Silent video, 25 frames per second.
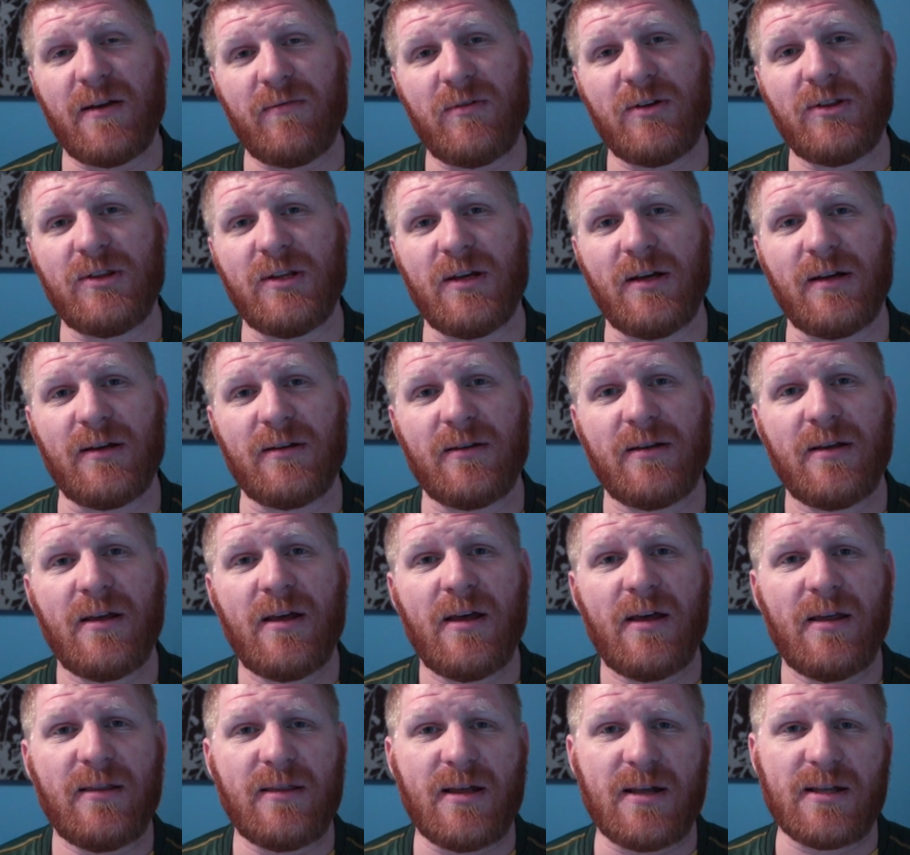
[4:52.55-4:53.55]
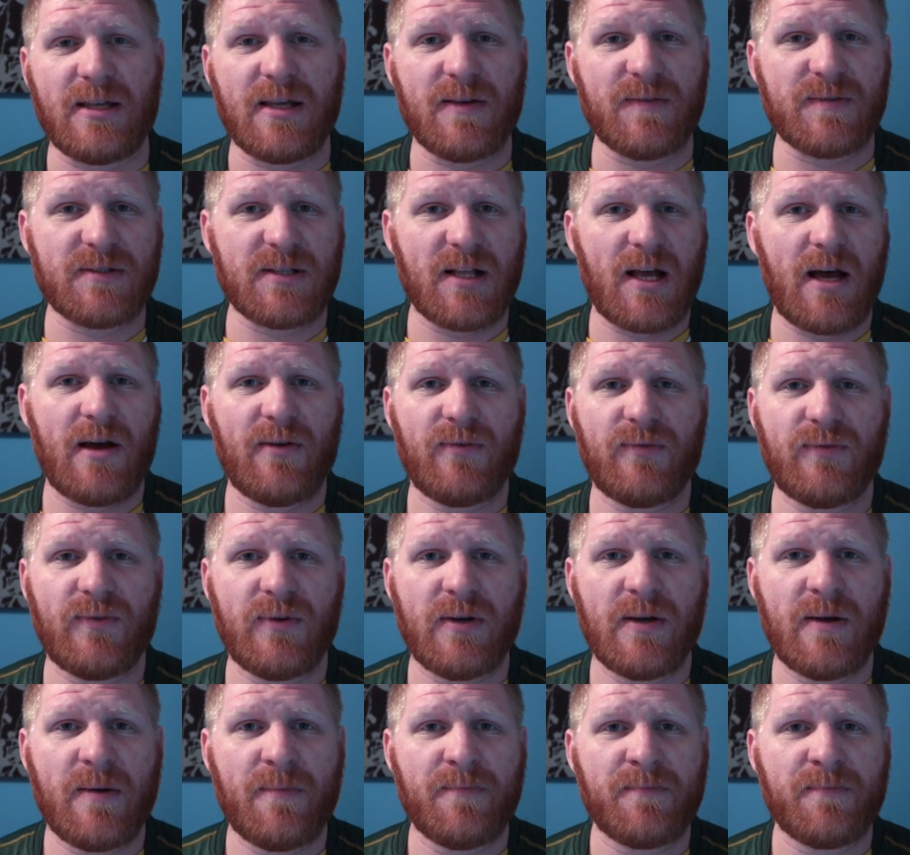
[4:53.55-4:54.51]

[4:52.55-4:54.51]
everything that gives life.